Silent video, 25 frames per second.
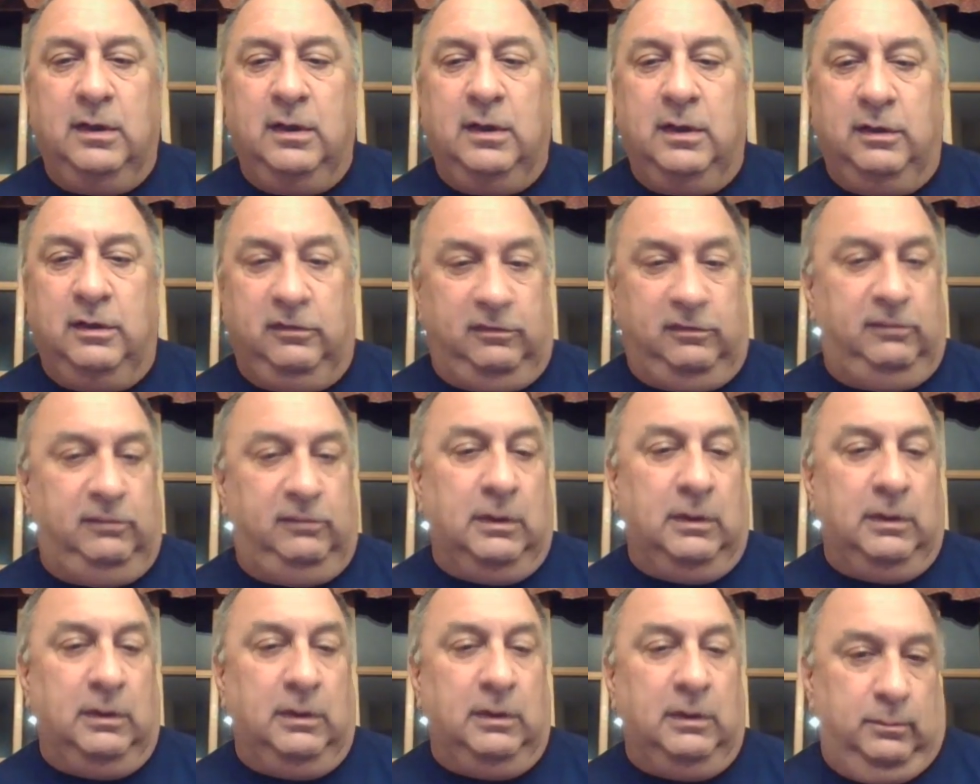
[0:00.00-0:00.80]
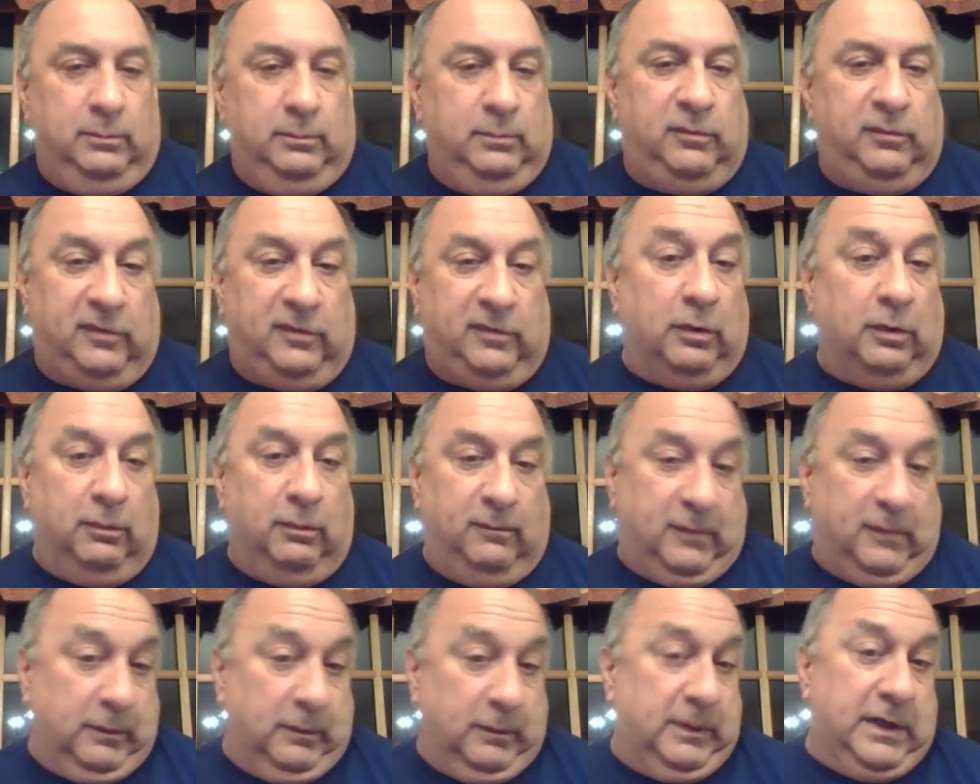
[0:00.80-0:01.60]
in his,
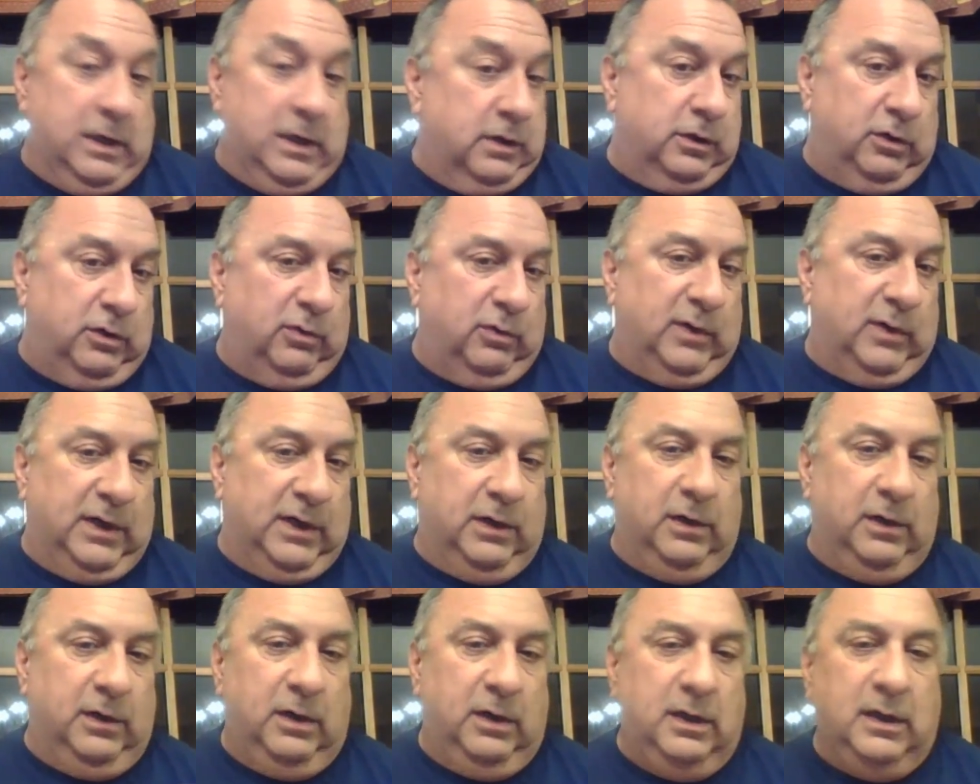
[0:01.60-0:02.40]
still very young career,